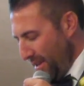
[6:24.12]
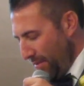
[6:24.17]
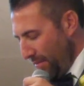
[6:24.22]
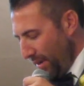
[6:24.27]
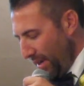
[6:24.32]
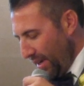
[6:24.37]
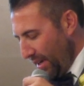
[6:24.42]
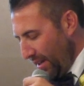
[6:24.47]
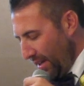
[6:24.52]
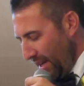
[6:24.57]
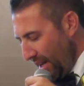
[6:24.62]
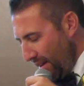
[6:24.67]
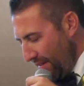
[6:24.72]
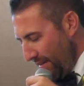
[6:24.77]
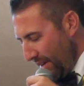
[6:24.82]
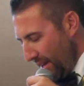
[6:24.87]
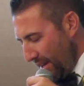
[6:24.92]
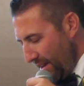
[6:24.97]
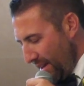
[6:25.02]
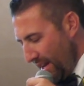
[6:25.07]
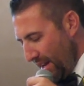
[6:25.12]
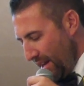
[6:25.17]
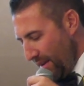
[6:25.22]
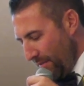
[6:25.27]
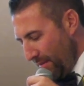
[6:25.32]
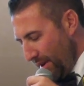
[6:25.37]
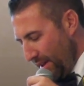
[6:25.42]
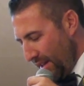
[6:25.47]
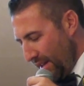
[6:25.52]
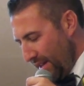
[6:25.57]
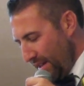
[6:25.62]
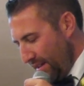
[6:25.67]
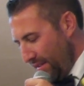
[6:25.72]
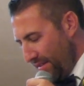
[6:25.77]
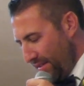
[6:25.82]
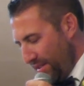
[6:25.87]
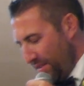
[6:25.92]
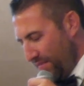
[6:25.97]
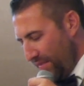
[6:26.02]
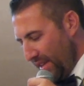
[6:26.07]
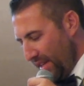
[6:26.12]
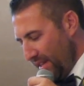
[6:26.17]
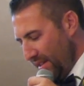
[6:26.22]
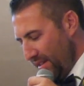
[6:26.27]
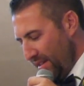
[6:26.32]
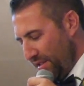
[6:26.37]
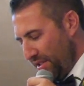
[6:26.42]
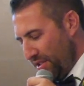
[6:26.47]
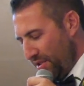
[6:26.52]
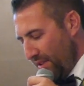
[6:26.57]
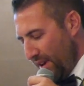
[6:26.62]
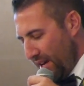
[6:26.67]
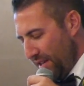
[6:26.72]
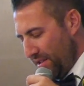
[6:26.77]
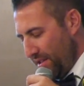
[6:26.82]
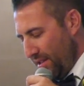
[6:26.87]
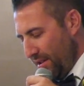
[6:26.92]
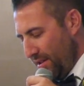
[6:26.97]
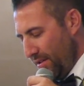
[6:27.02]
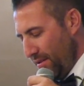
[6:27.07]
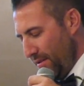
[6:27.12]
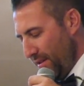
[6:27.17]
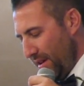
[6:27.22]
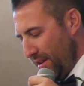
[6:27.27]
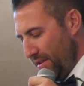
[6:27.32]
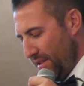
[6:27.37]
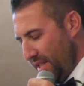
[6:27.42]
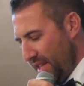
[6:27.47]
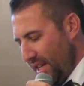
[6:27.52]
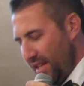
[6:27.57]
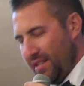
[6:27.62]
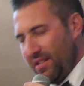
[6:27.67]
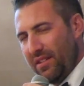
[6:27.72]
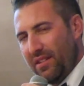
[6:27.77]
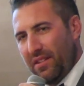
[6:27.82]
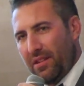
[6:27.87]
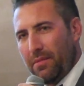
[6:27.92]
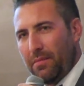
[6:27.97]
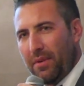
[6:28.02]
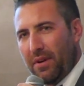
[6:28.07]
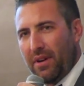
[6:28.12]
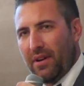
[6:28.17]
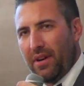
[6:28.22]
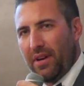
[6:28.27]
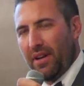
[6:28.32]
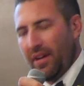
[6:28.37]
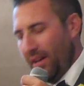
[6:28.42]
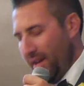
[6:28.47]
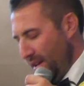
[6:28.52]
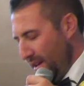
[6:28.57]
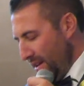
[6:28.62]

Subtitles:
We're gonna leave it. Anyone that's visited Stretch, though, understands a little blurry.